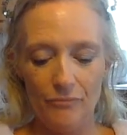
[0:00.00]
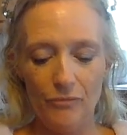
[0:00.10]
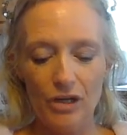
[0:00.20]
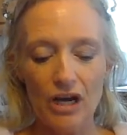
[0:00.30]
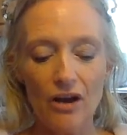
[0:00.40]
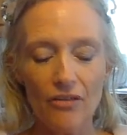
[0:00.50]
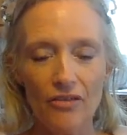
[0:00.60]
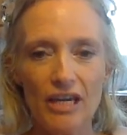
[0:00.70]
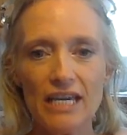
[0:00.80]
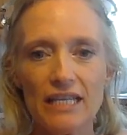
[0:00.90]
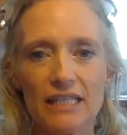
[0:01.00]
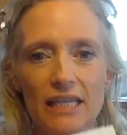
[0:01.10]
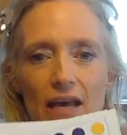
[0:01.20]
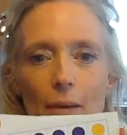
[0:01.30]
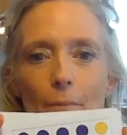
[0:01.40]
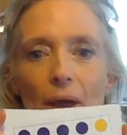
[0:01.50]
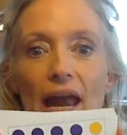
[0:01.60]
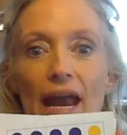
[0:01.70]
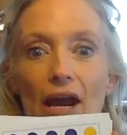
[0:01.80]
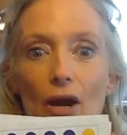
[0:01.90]
we call these
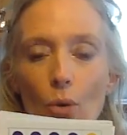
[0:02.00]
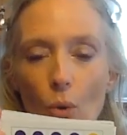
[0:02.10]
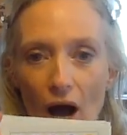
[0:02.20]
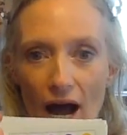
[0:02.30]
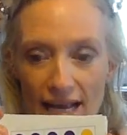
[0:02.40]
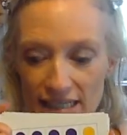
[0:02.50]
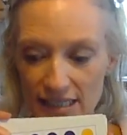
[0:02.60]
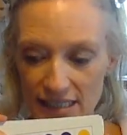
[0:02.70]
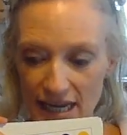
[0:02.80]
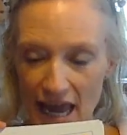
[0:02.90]
pairwise